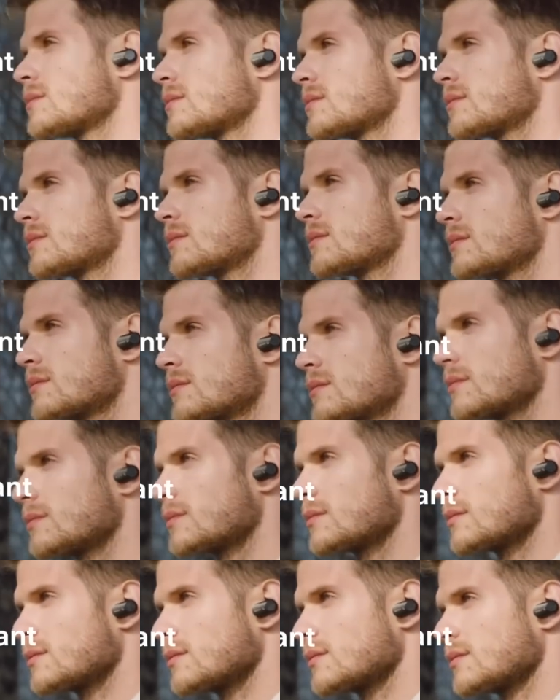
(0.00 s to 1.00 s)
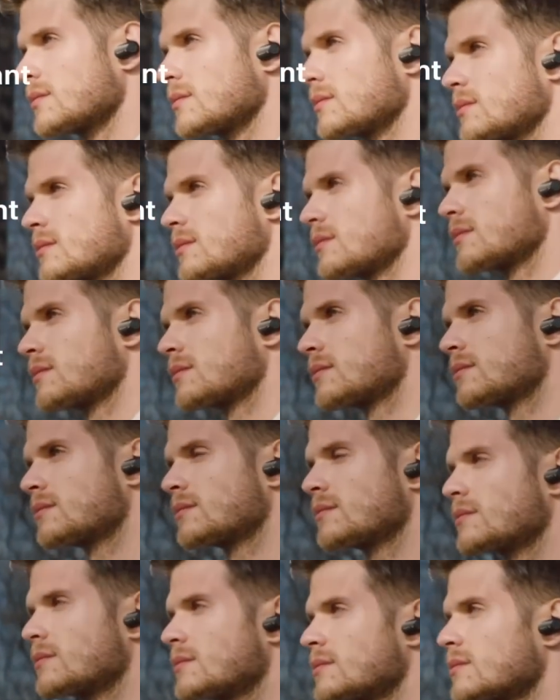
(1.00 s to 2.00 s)
Google Assistant, Amazon Alexa, and
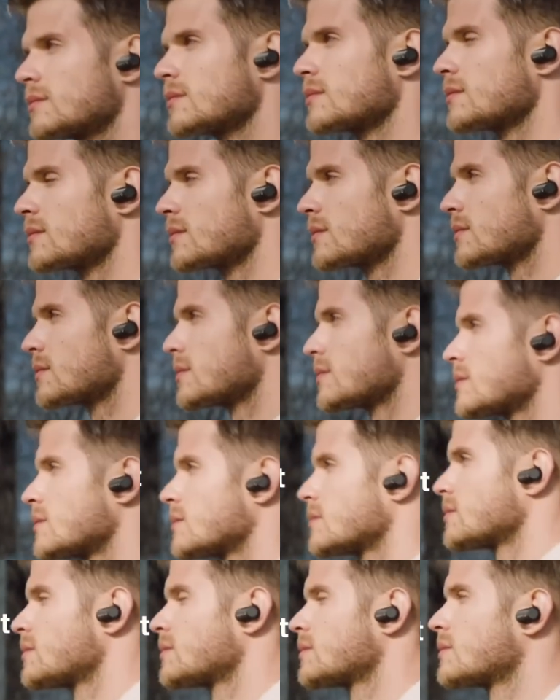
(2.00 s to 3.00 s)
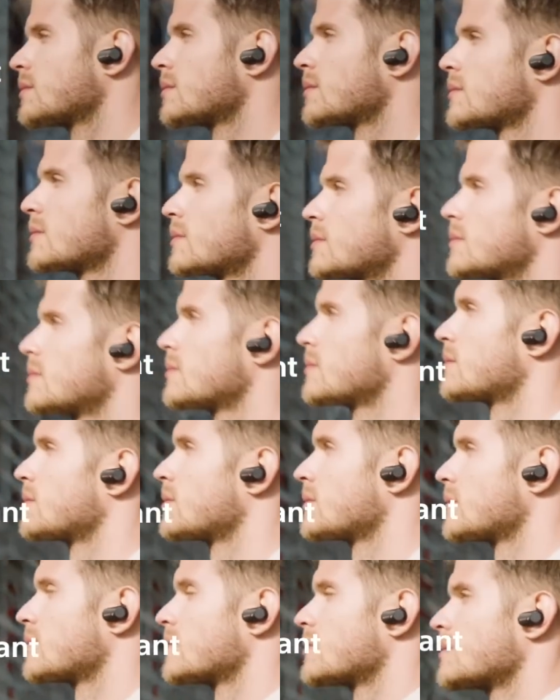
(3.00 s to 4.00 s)
Siri, and touch
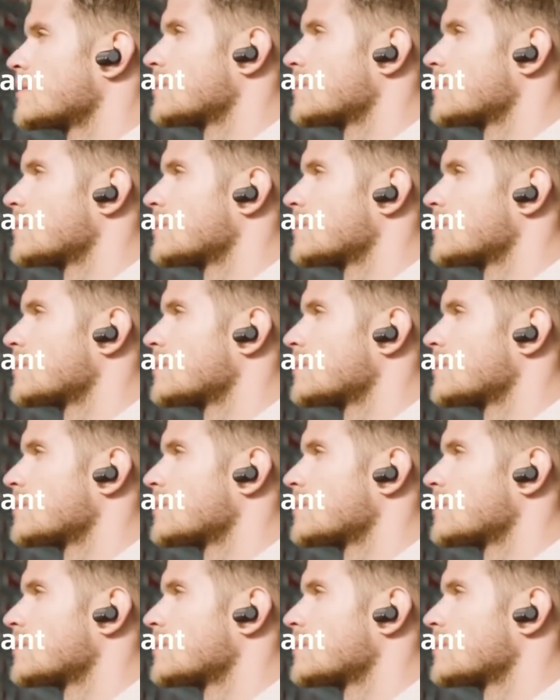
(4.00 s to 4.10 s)
controls.